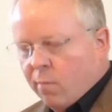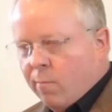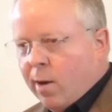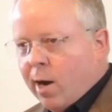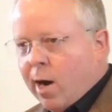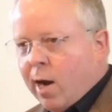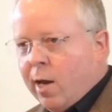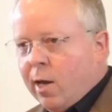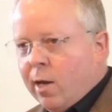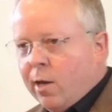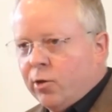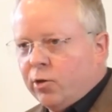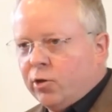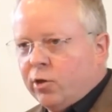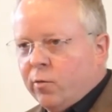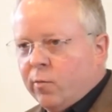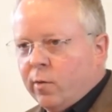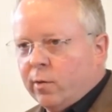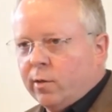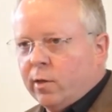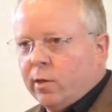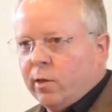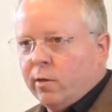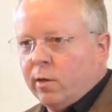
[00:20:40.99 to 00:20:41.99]
My issue
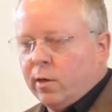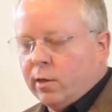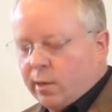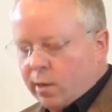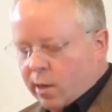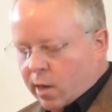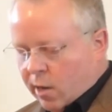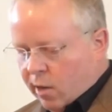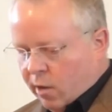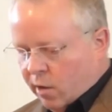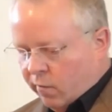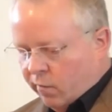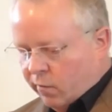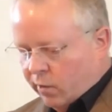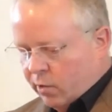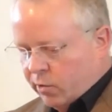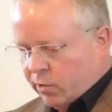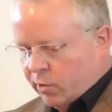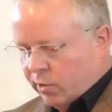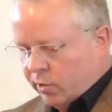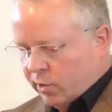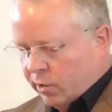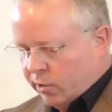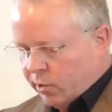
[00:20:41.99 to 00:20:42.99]
with the Unitarian
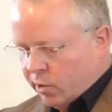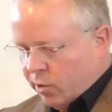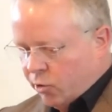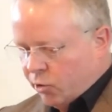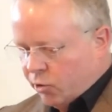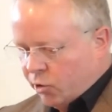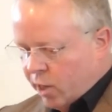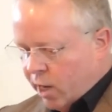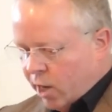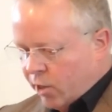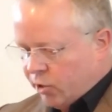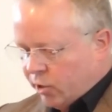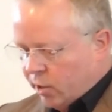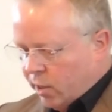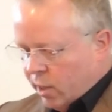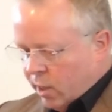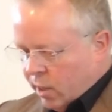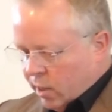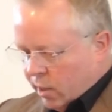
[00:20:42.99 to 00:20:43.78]
Universalist Association